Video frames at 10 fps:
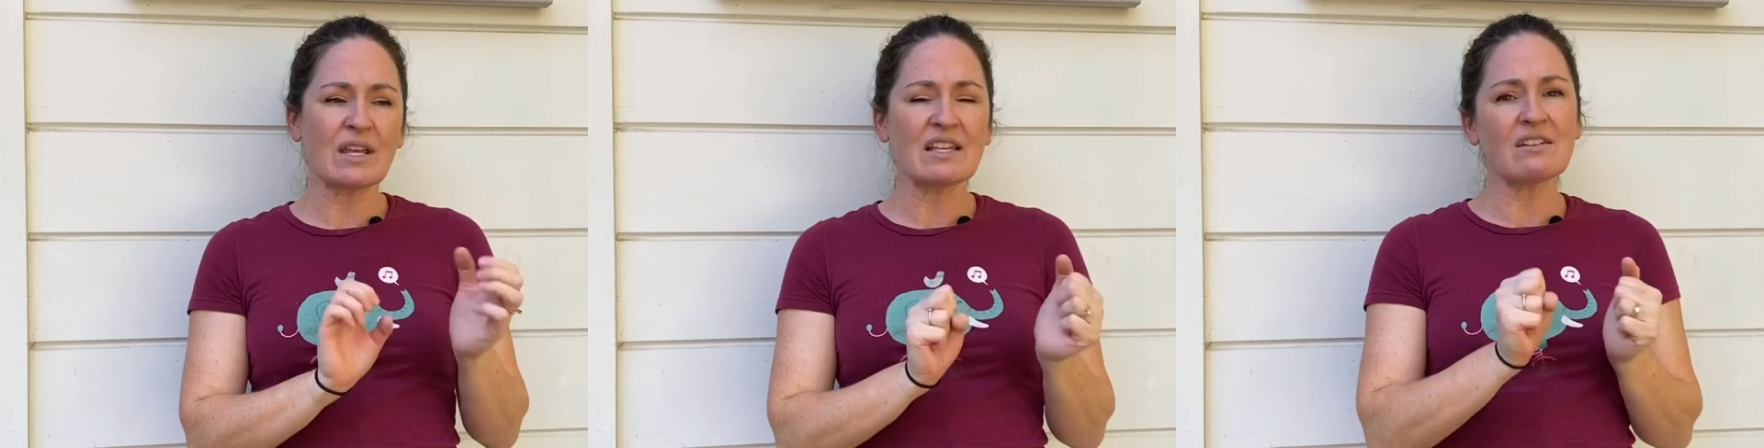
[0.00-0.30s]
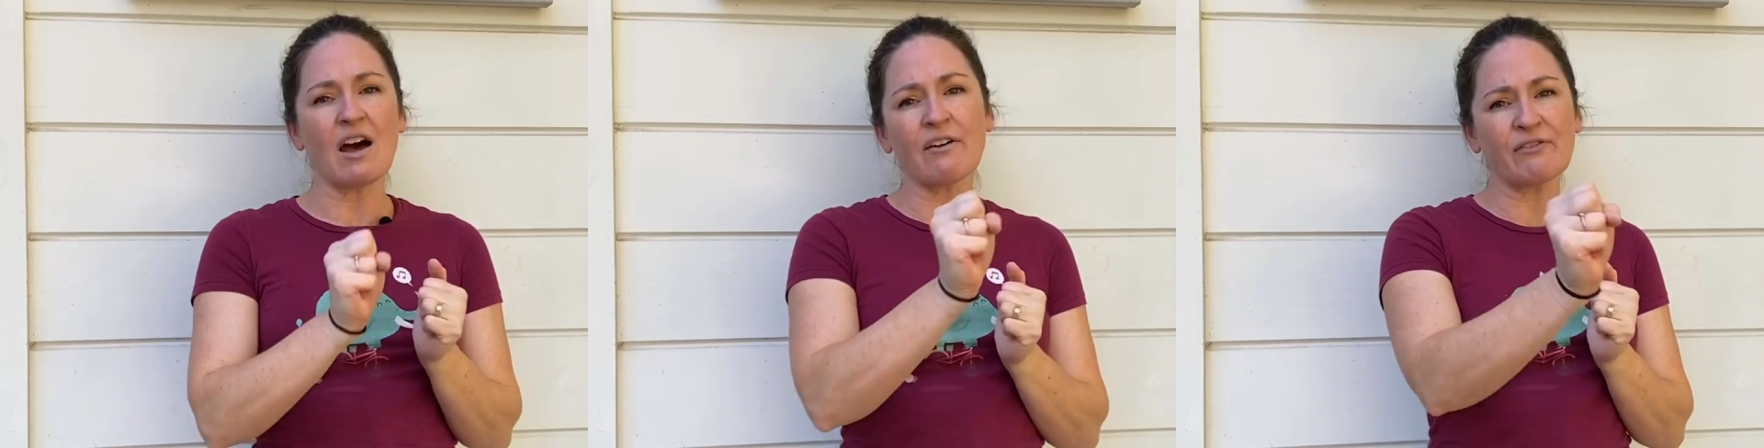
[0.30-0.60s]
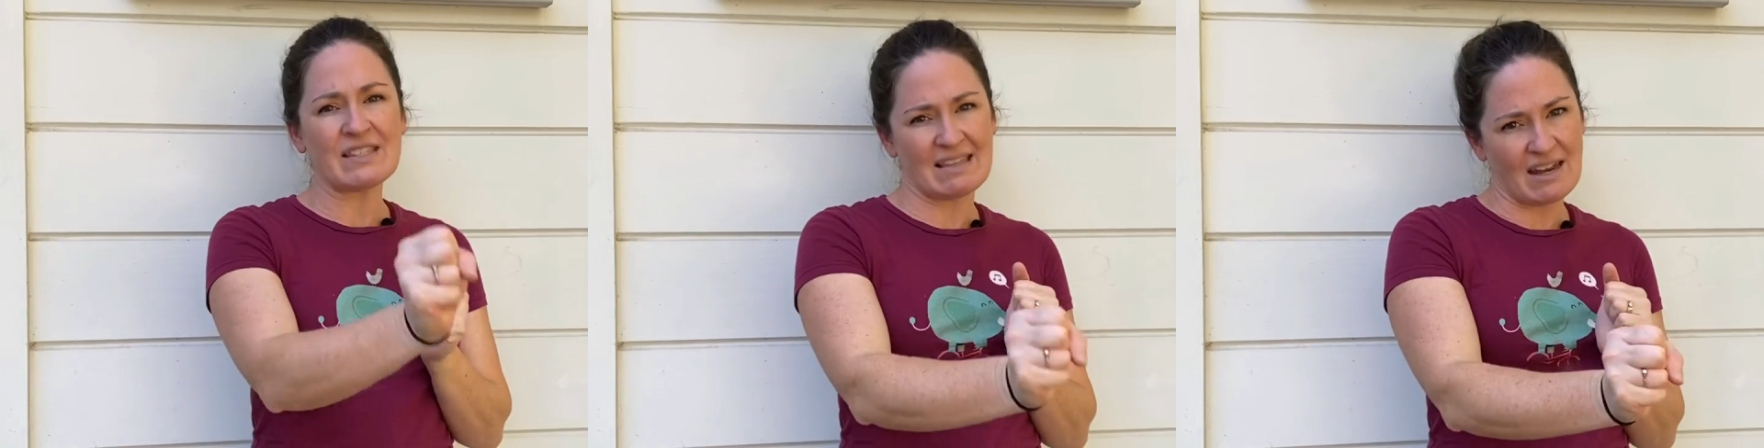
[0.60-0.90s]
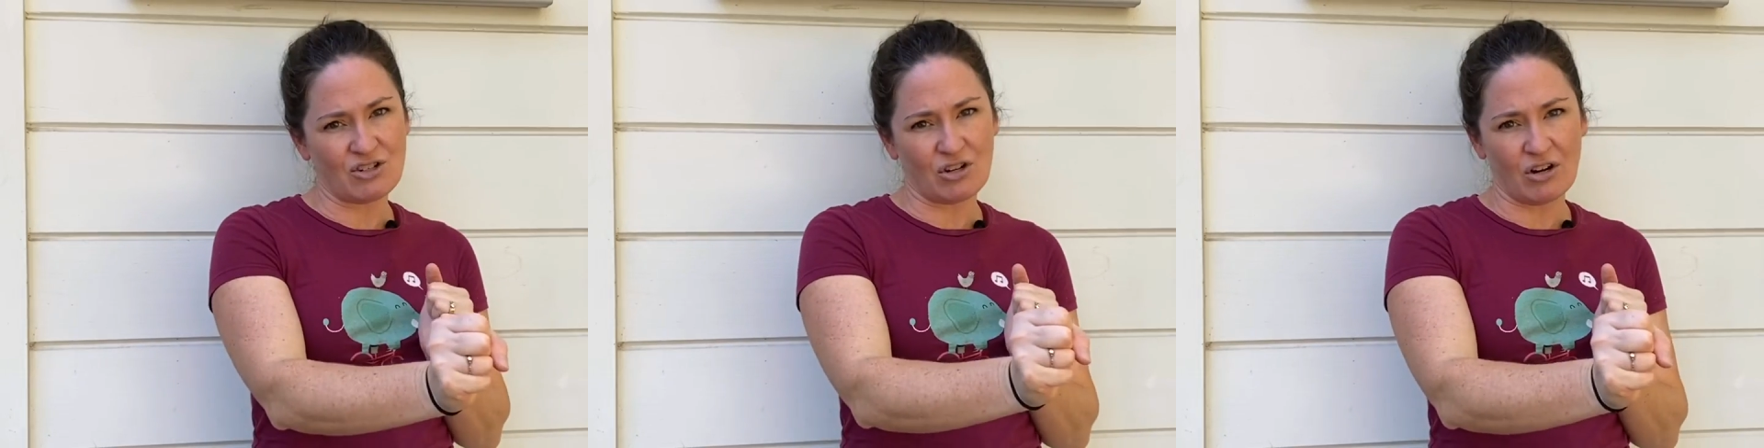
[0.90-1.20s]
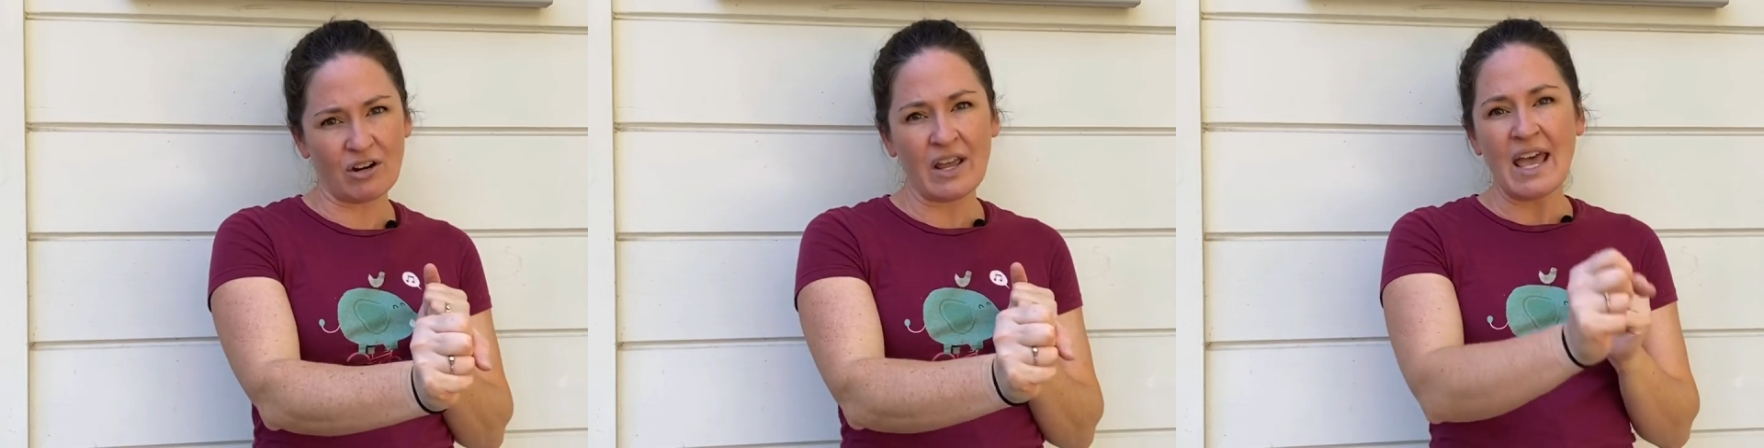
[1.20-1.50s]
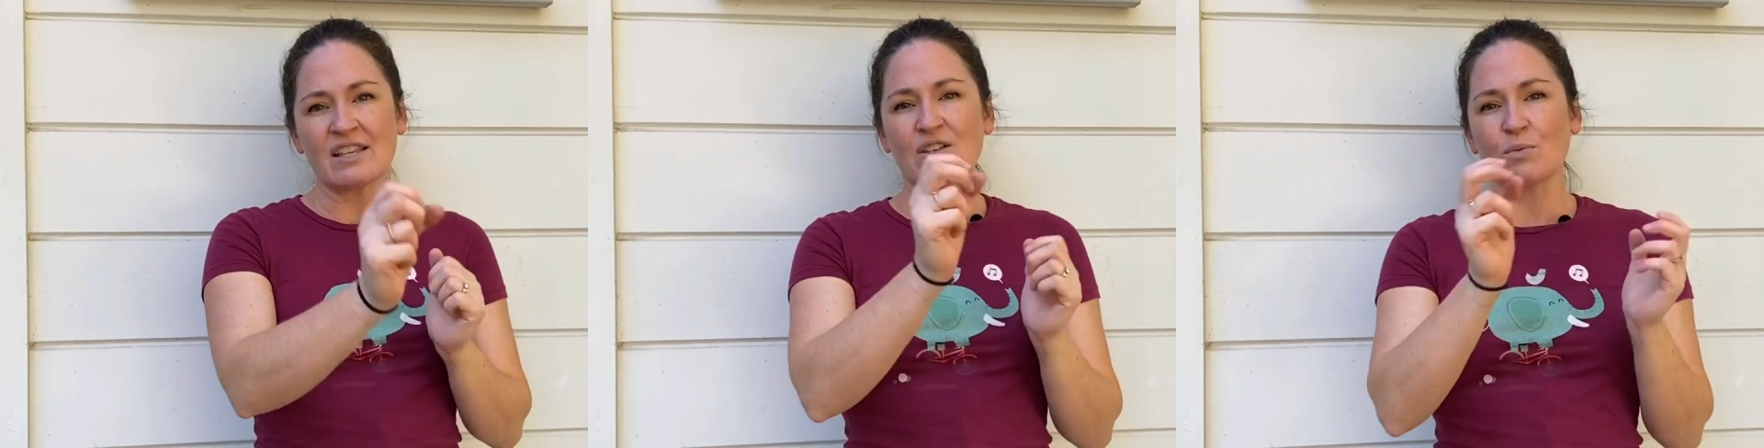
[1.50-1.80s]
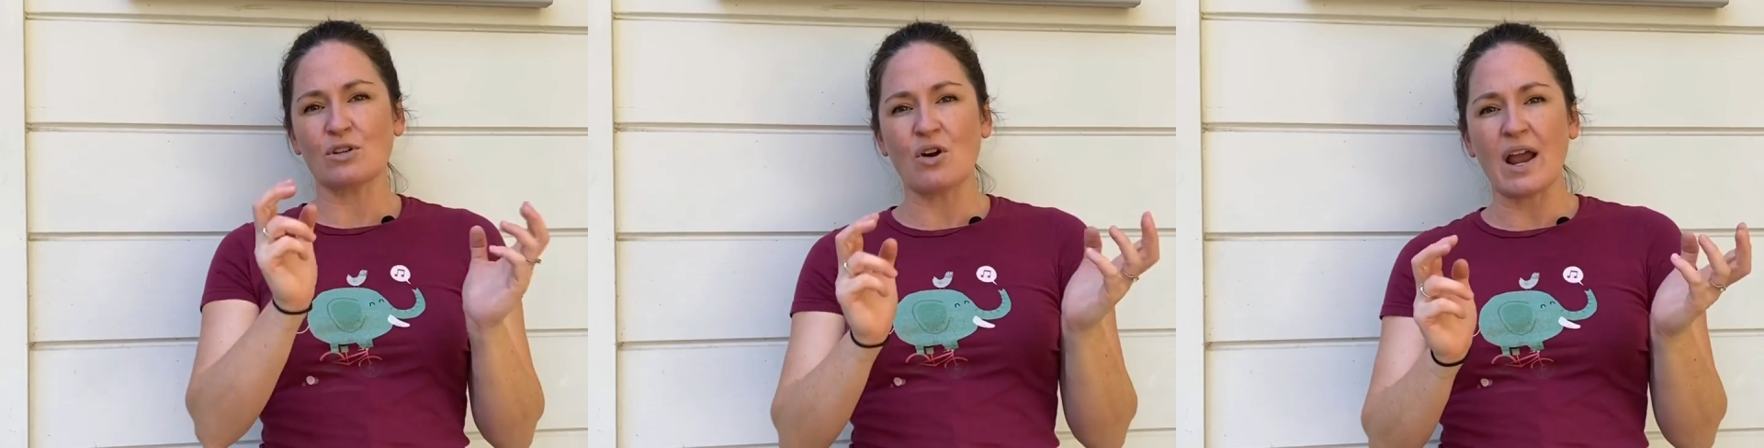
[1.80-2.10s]
is off center, so we're
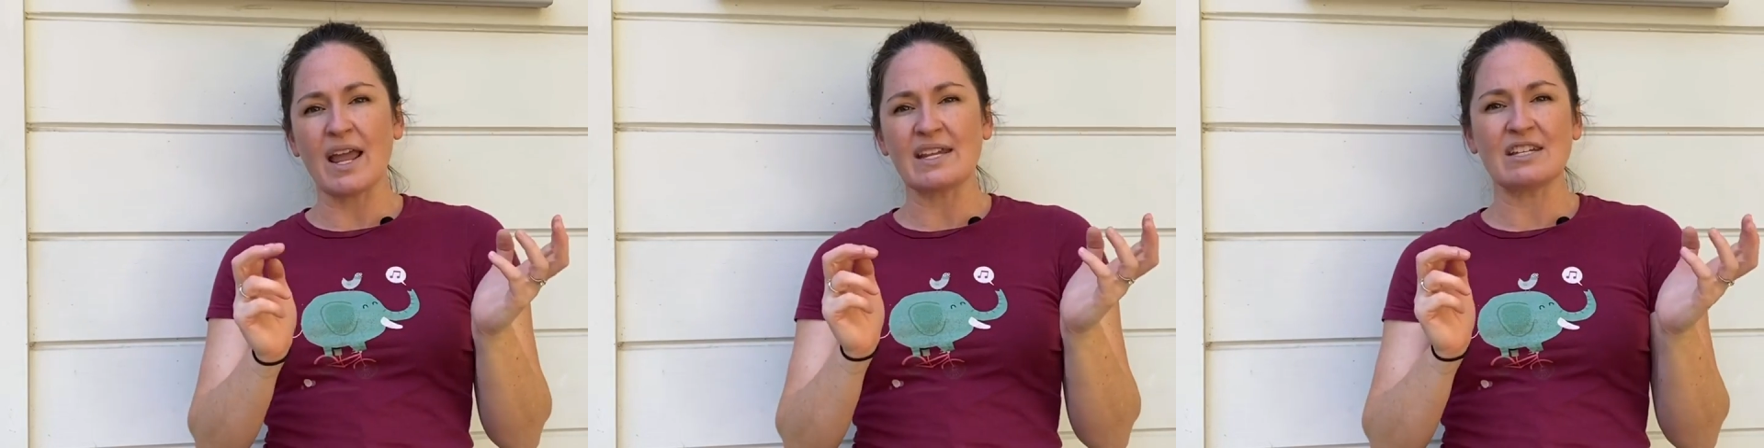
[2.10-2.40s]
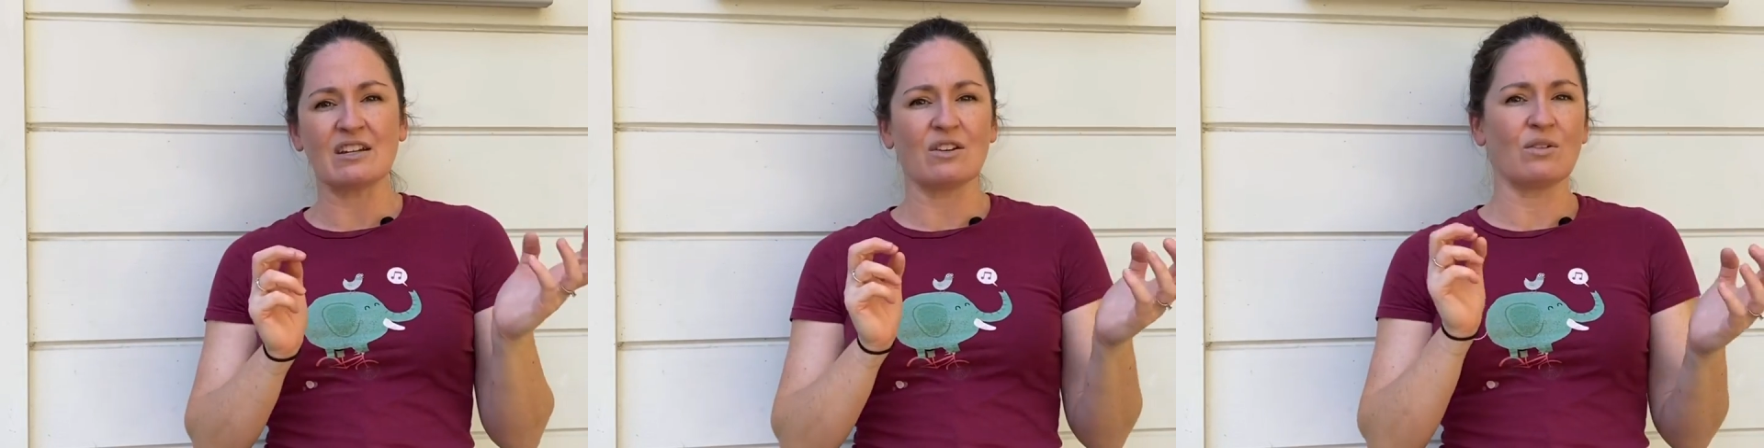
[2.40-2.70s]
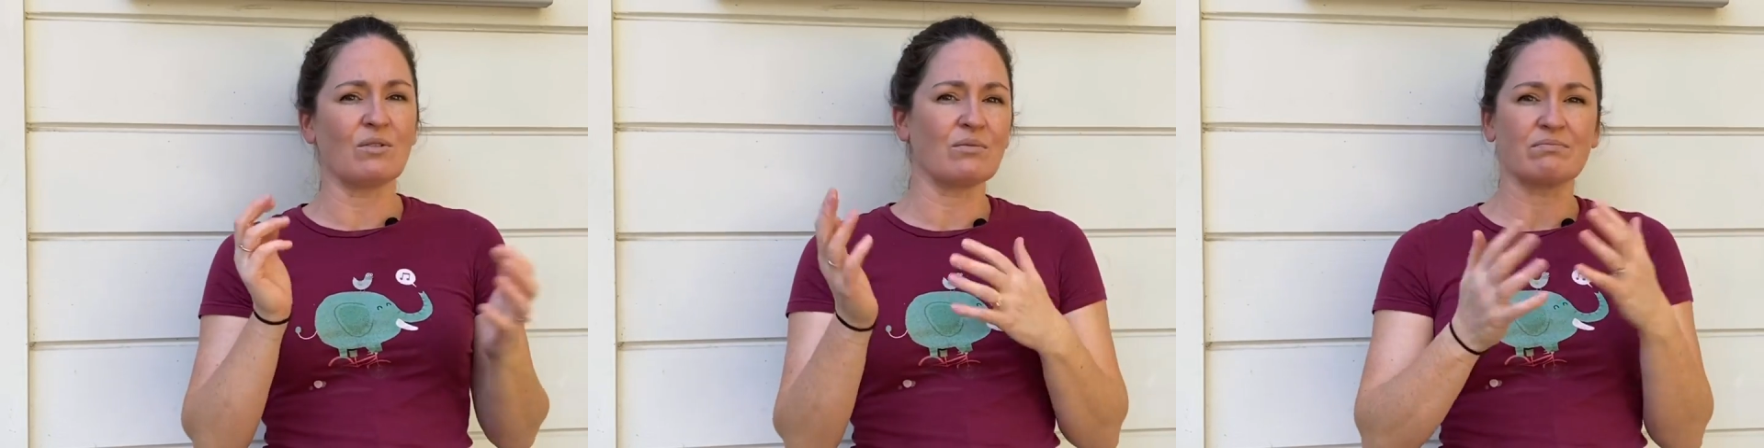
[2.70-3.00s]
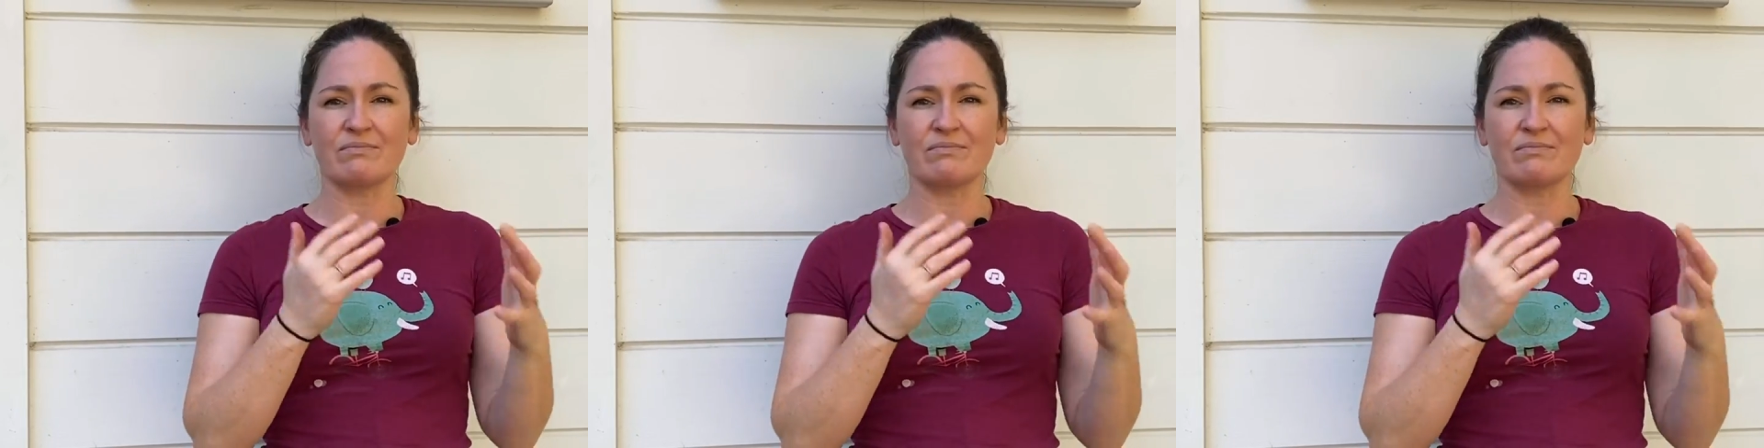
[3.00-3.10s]
trying to